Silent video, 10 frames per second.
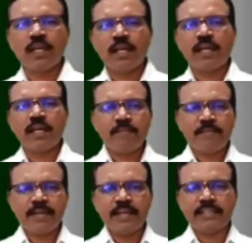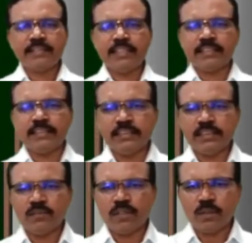f x x is
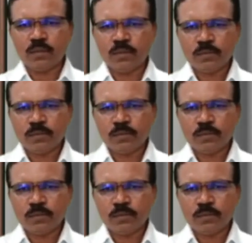equal to,